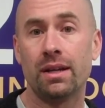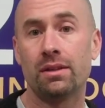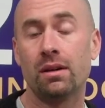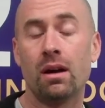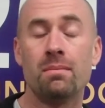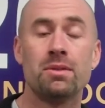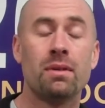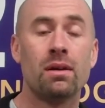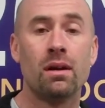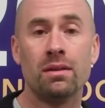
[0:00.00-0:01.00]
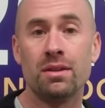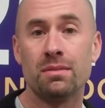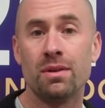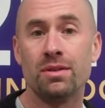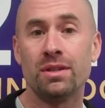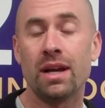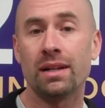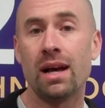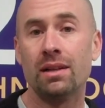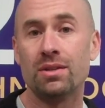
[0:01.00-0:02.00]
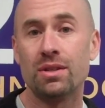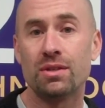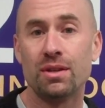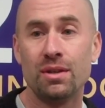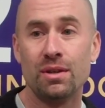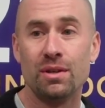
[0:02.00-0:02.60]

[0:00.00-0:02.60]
to get their arms around all these emerging technologies.